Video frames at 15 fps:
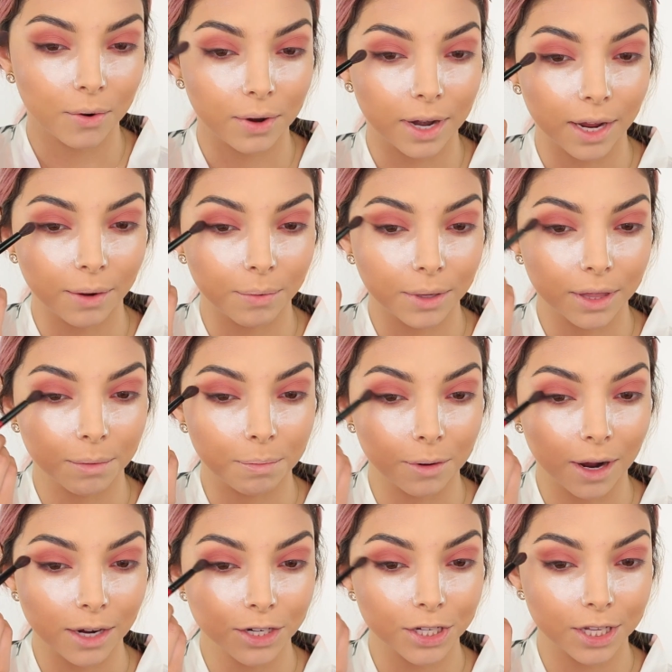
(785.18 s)
or like with the
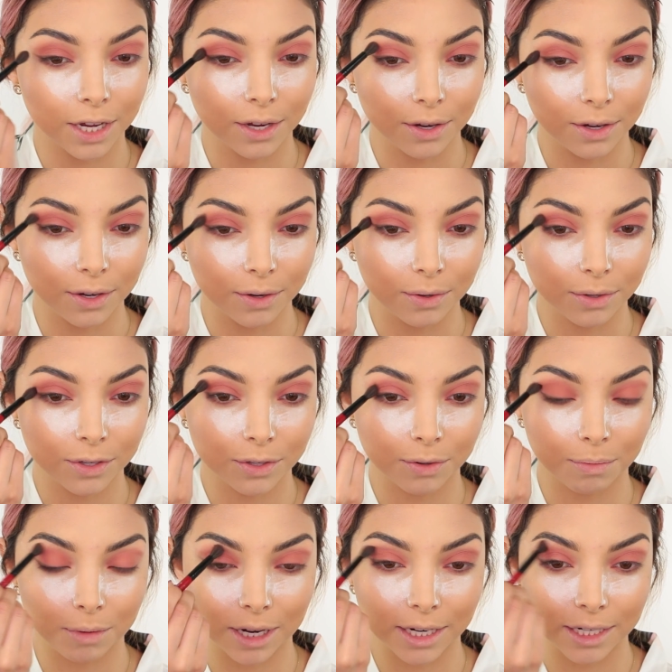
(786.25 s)
brush that you use to
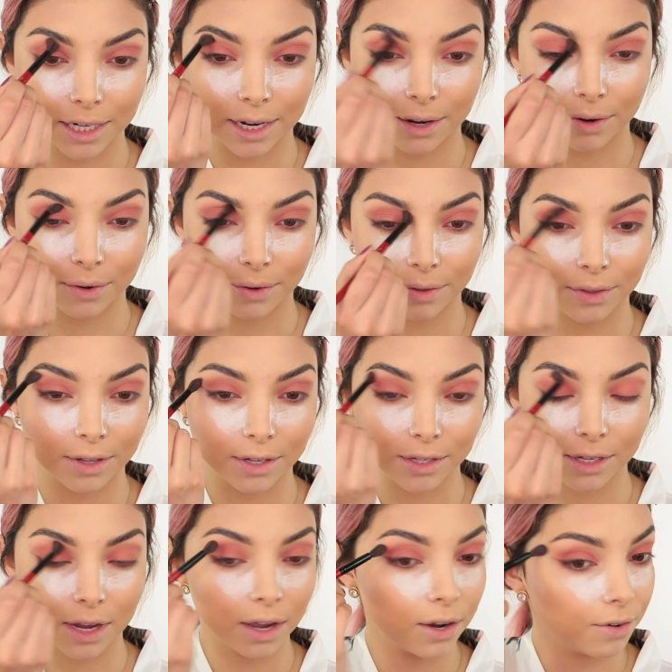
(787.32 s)
blend out
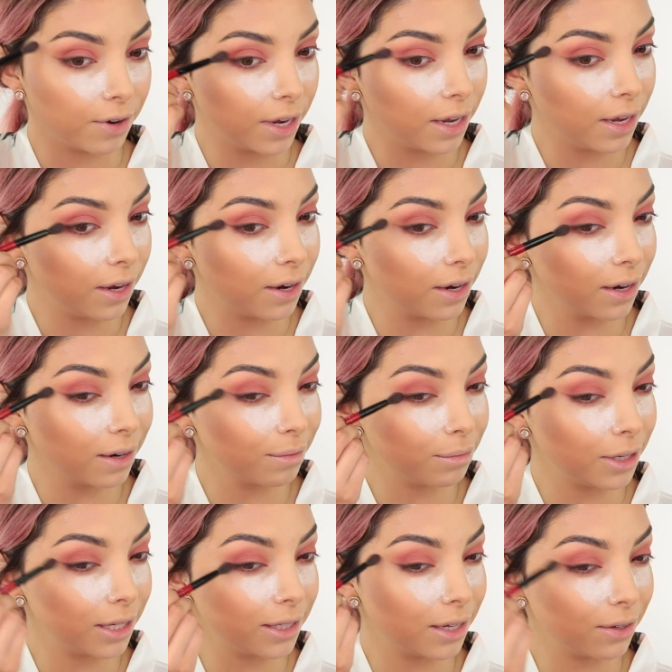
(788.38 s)
this color right here,
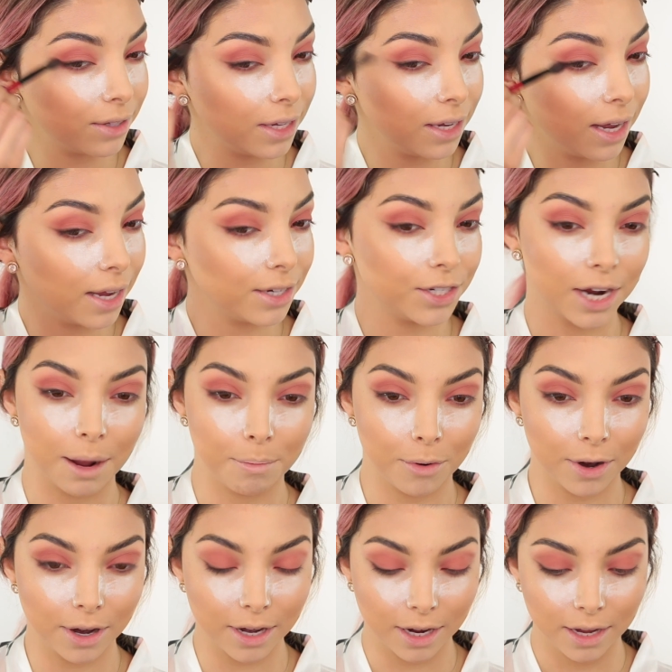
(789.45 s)
blend out the edge
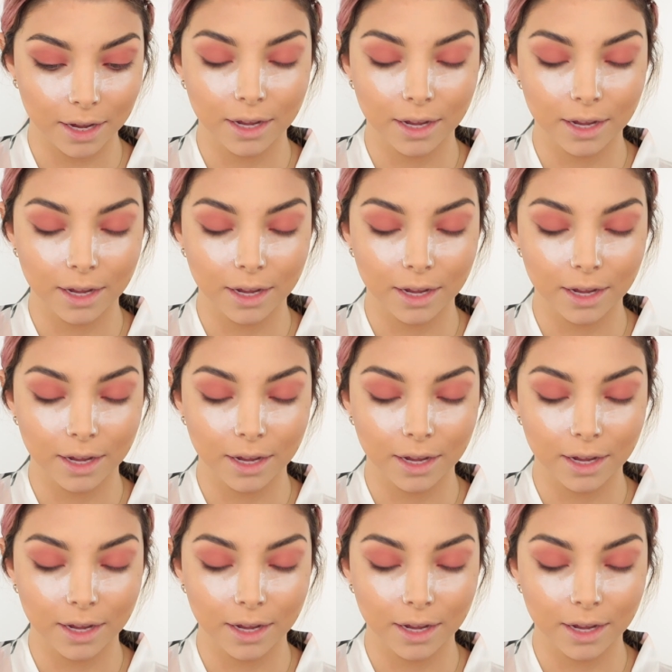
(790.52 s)
upward.